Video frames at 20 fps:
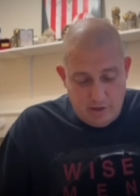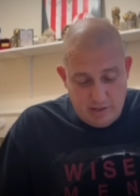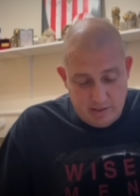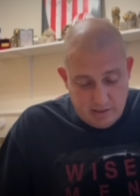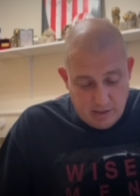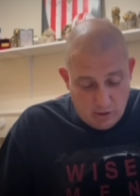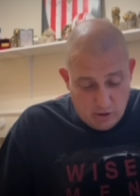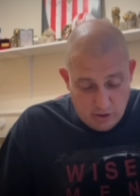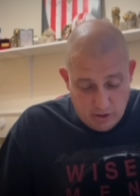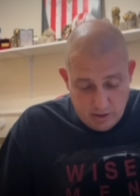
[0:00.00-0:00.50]
he
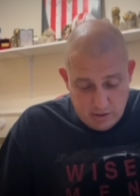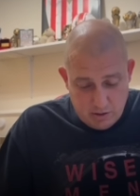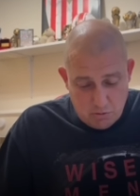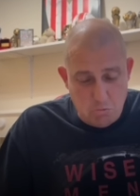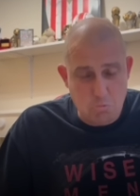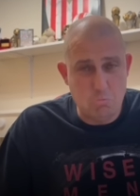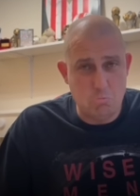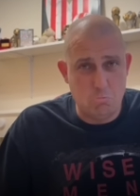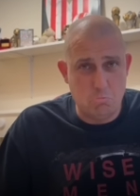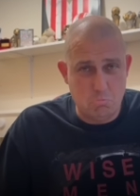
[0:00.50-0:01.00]
still got his
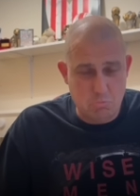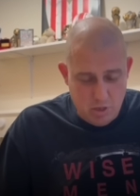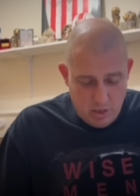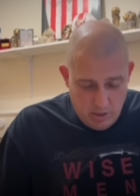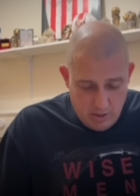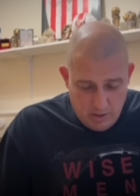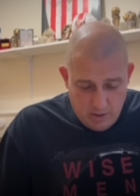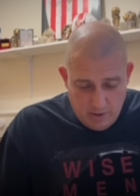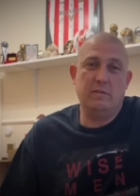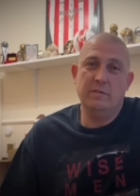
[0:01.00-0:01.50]

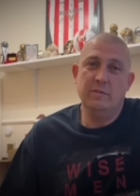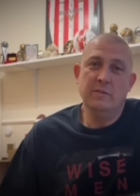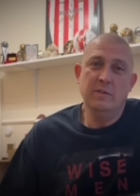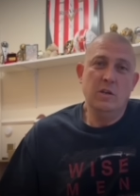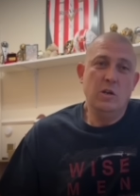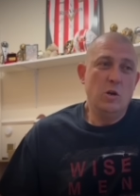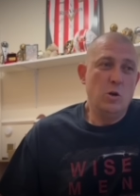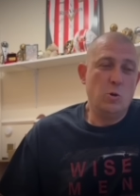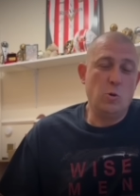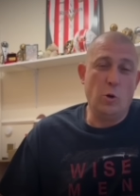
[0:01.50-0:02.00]

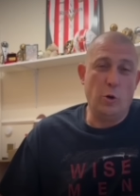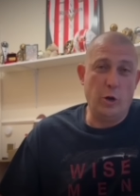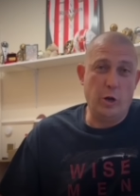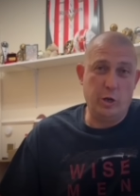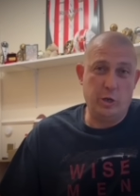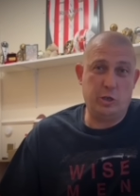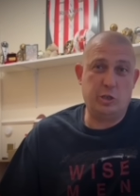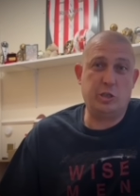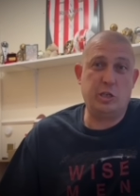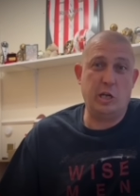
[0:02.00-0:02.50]
going on
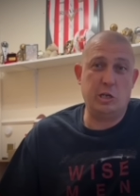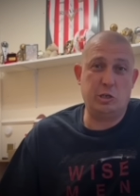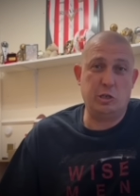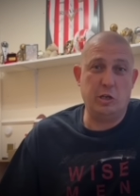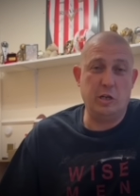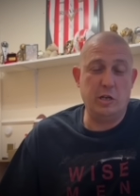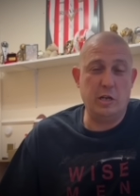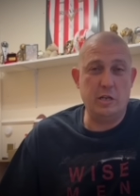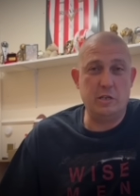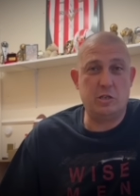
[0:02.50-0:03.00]
a session
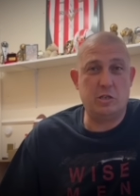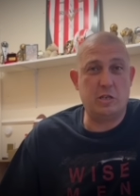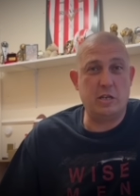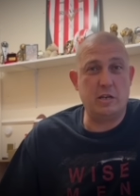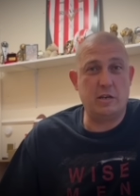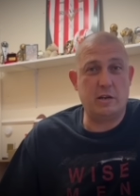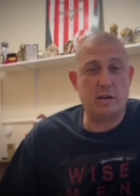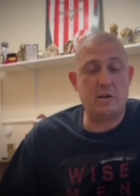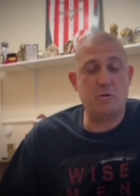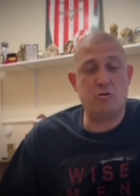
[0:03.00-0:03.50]
and then
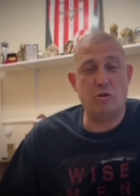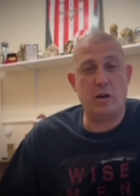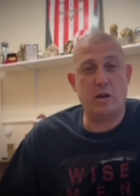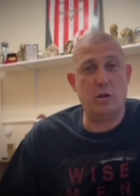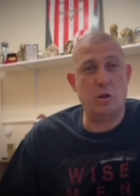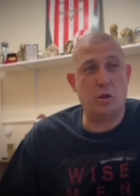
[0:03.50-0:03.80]
drinking